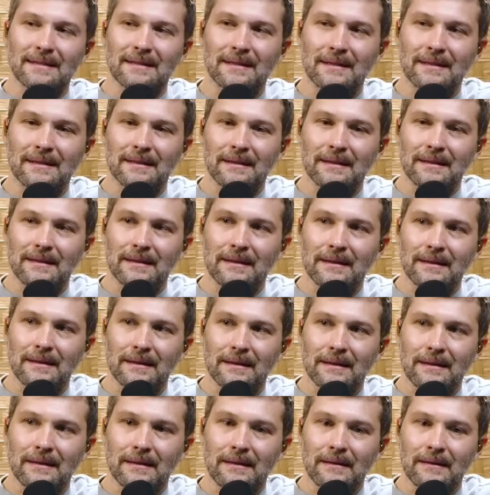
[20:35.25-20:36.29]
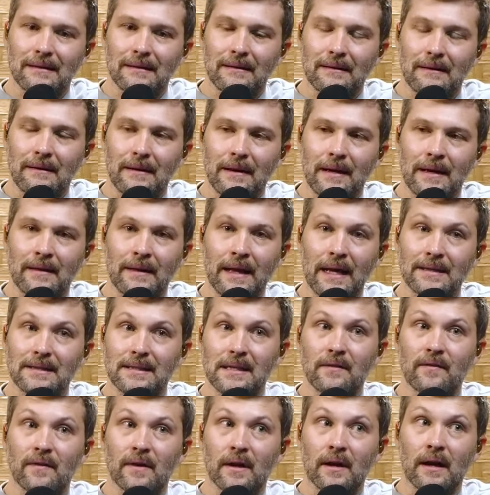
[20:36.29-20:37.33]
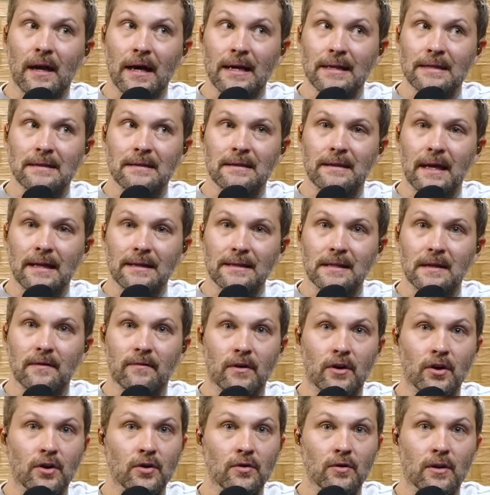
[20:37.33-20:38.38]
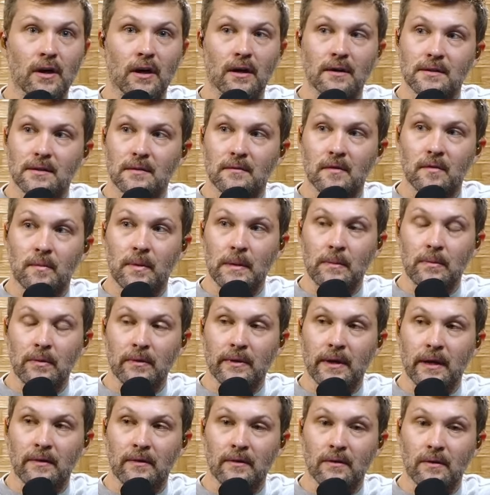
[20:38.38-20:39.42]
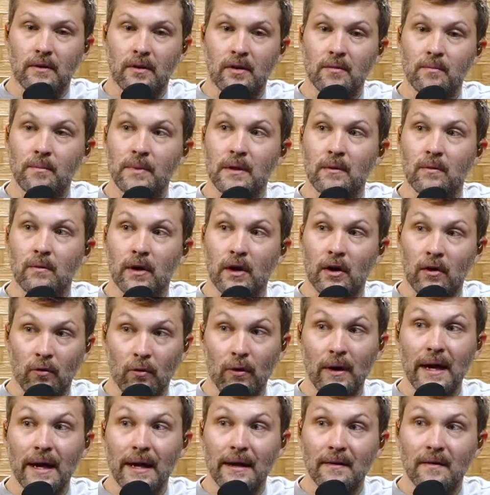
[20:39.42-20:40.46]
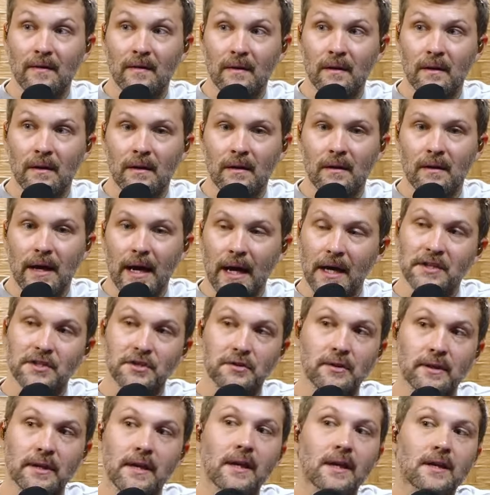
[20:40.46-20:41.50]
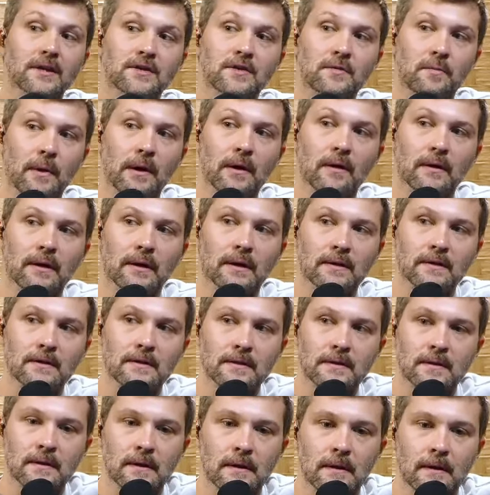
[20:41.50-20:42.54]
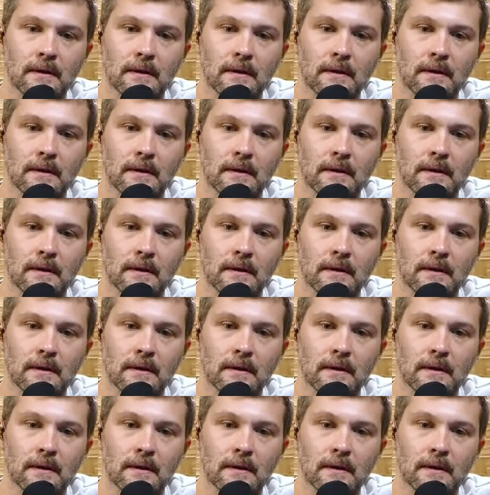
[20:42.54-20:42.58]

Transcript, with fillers: Yeah. And that's even an I that's even a new concept to people that there could be regret actually experienced